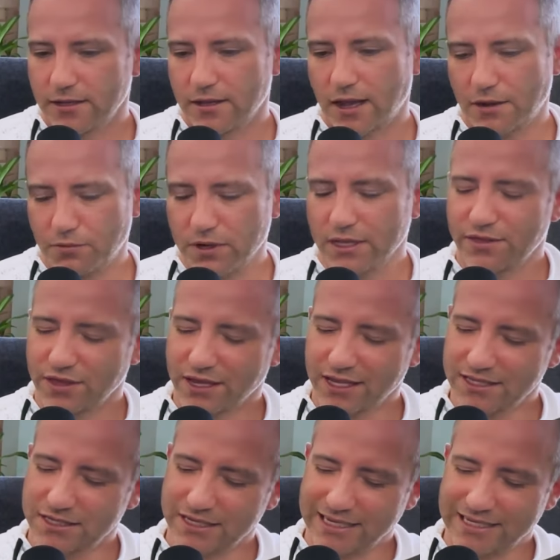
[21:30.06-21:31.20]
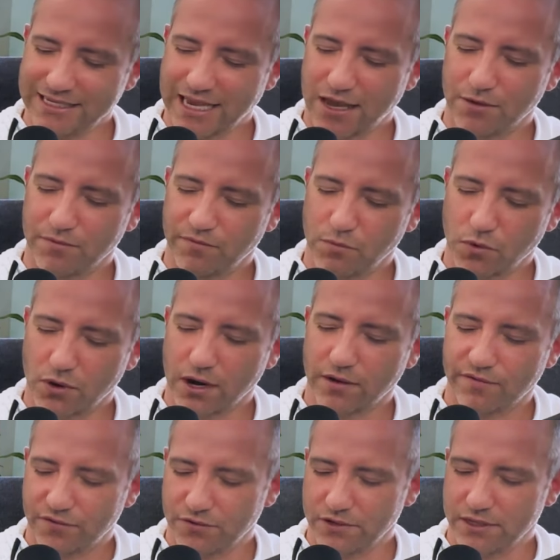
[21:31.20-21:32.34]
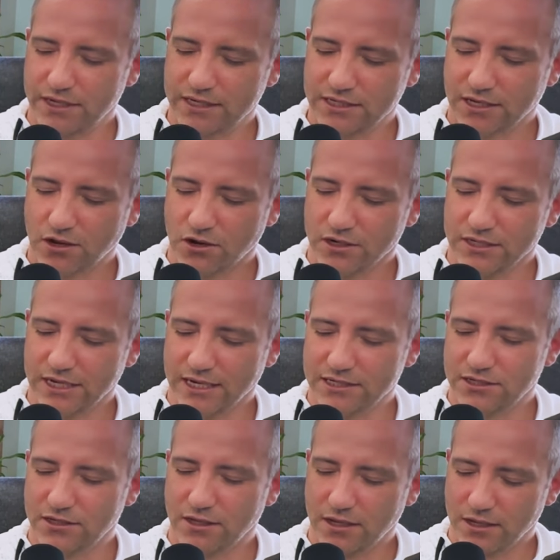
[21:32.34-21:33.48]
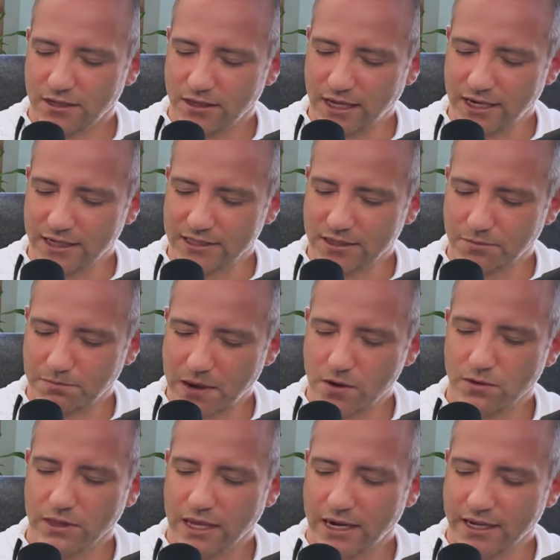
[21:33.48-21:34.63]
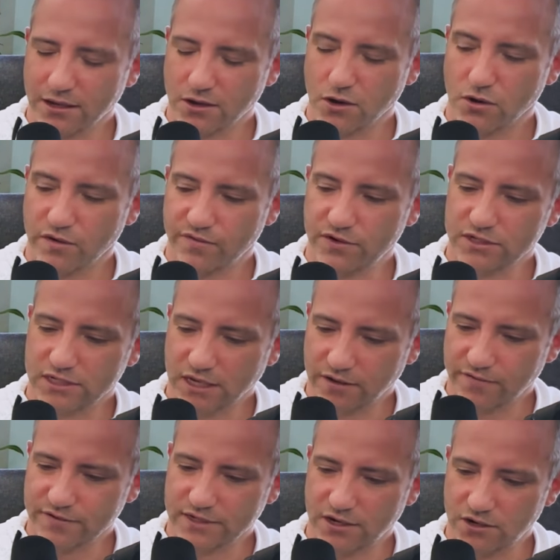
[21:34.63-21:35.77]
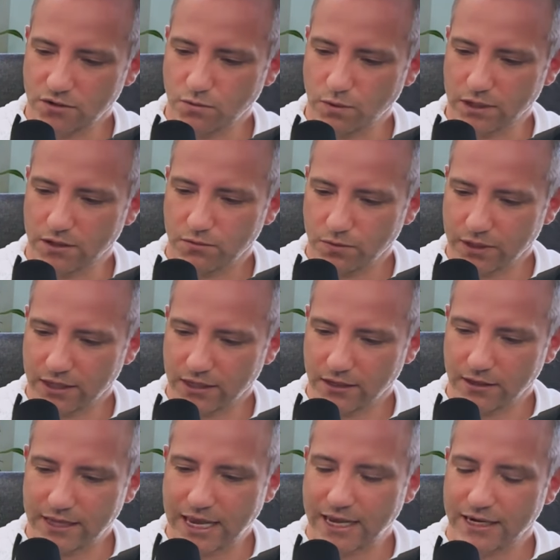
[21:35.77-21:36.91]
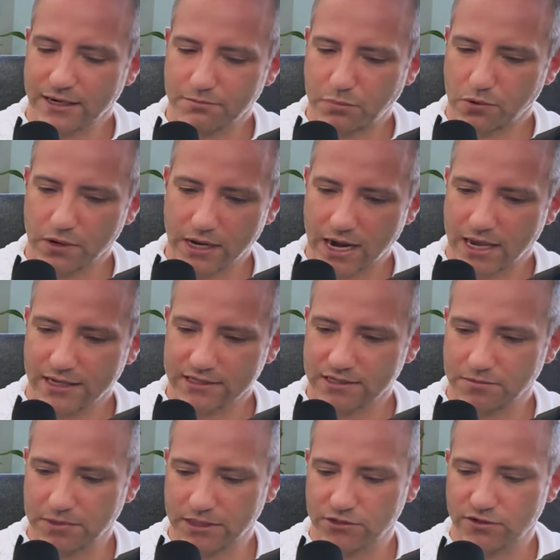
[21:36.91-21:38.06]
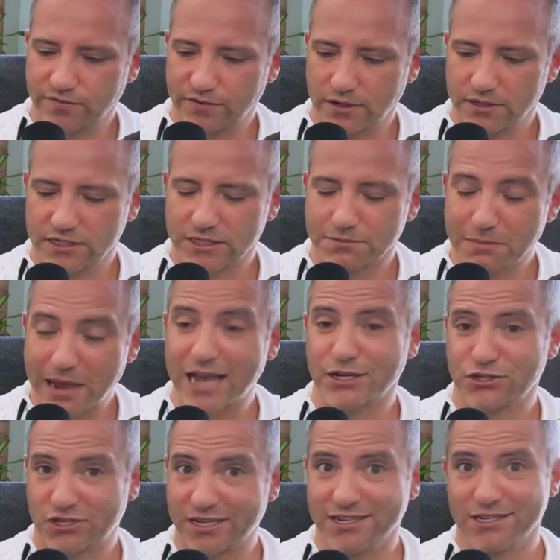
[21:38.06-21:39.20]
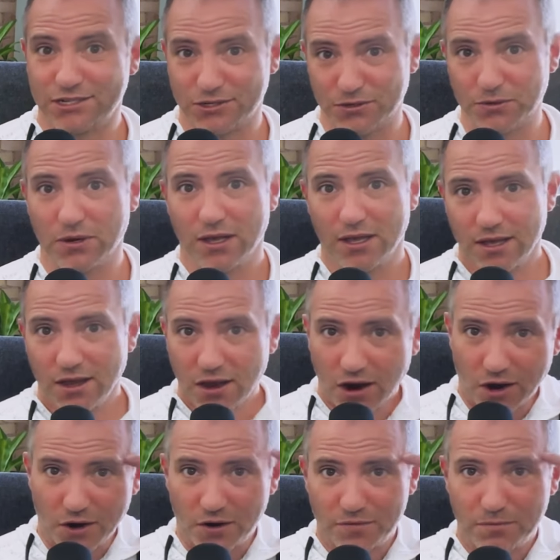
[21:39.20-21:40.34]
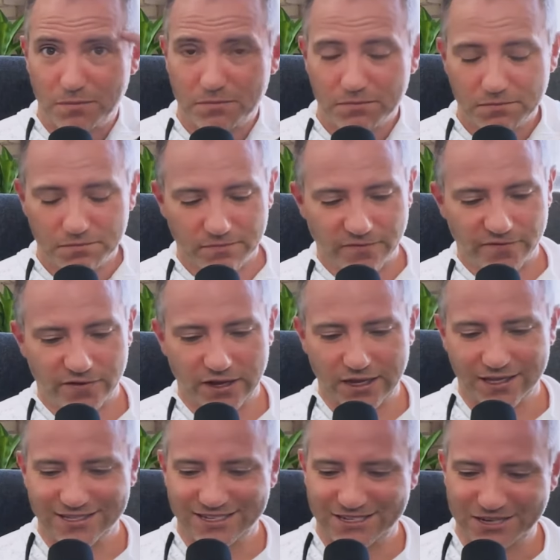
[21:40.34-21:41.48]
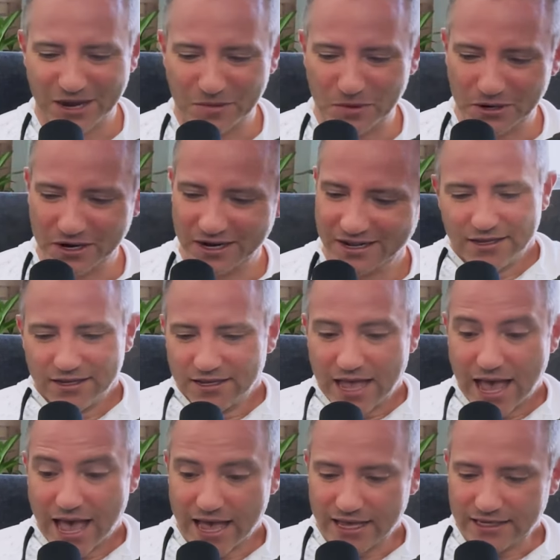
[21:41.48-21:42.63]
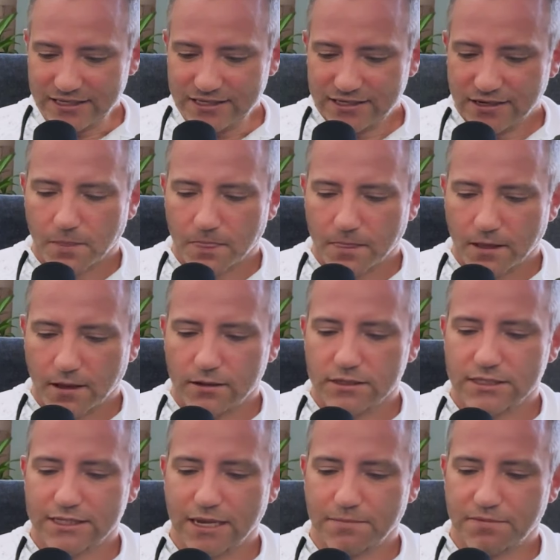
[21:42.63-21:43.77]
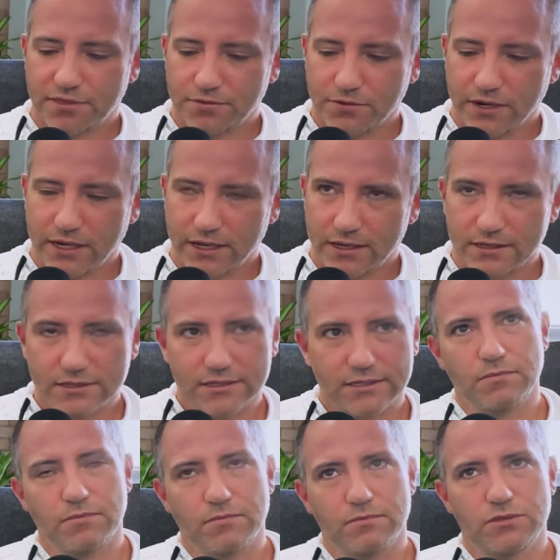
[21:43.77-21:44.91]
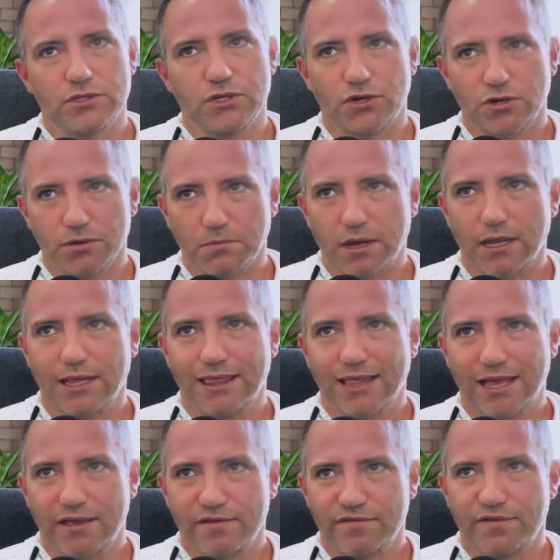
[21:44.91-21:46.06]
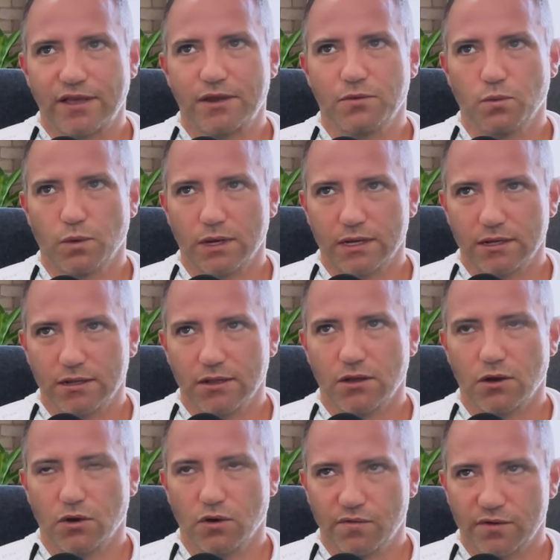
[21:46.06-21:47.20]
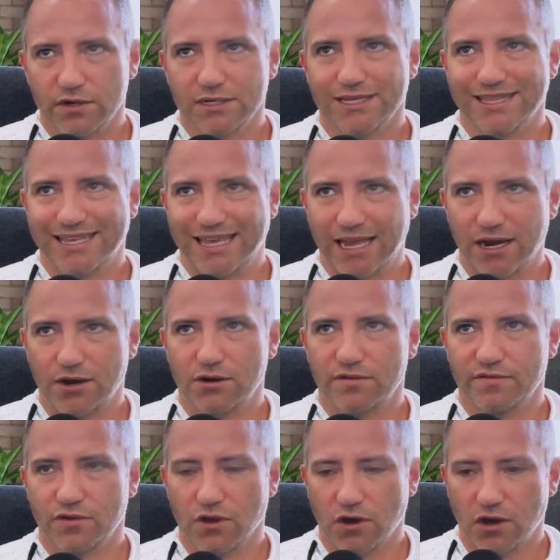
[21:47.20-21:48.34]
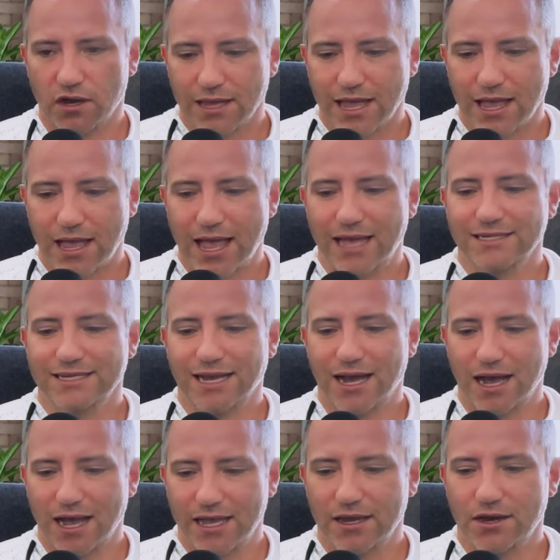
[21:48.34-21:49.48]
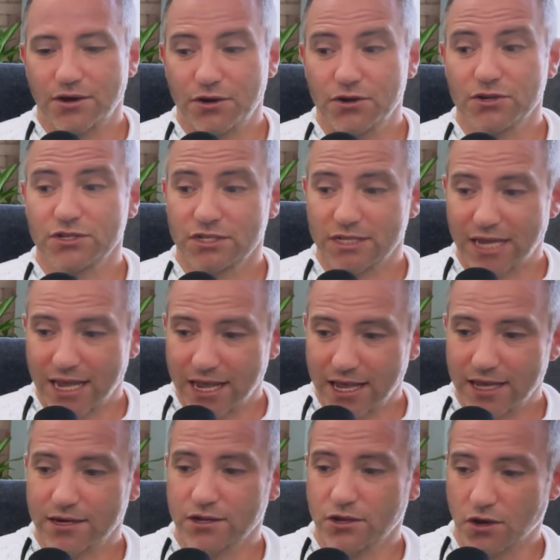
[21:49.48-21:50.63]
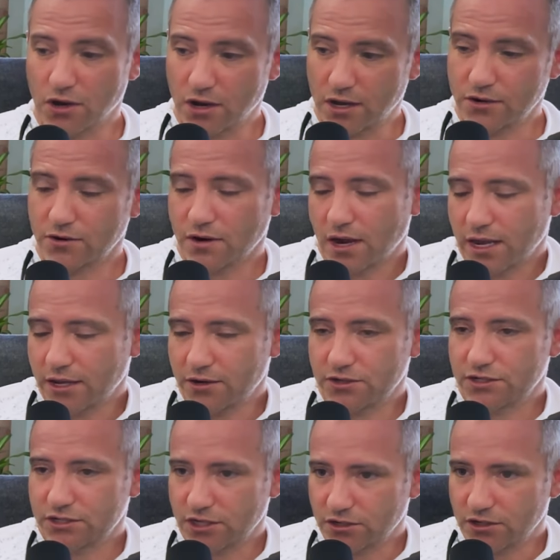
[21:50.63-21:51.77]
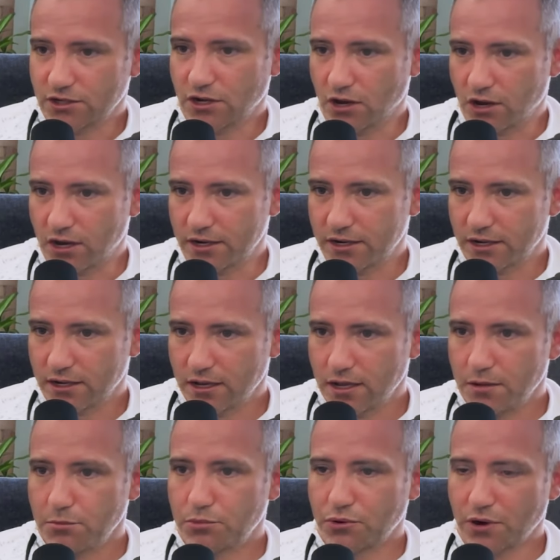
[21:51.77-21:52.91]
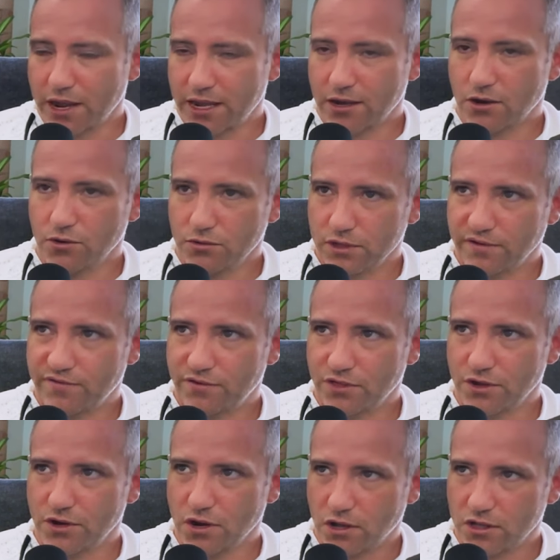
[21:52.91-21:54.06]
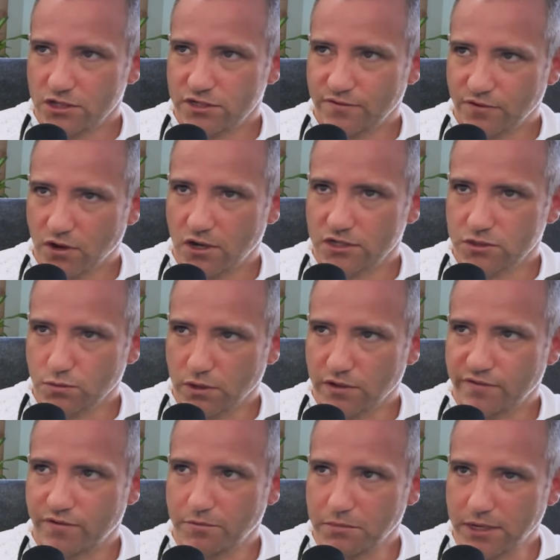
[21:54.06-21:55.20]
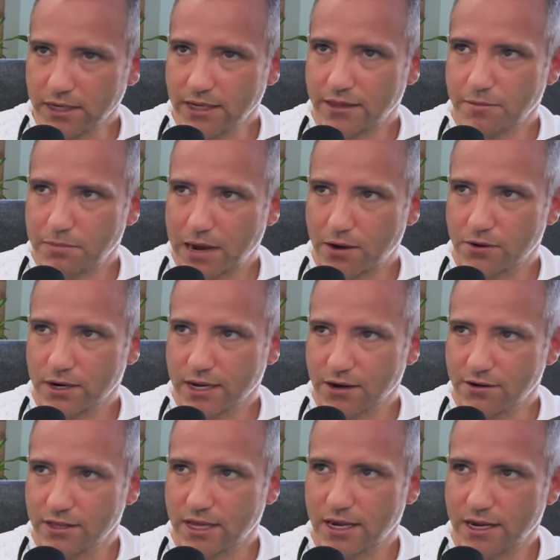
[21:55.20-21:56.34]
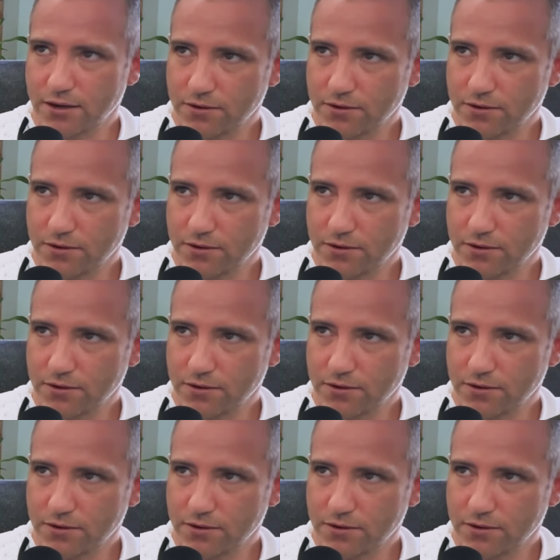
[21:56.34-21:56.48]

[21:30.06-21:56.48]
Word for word: I really think it's it's help more helpful in this context that it's about letting go of your self-centered will. We mm. that point has to be driven, smashed into our fucking stubborn heads. Step three is turn my life and will over to the care of God as I understand God, or I understood God, mm-hmm. praying only for the knowledge of God's will for me and the power to carry that out.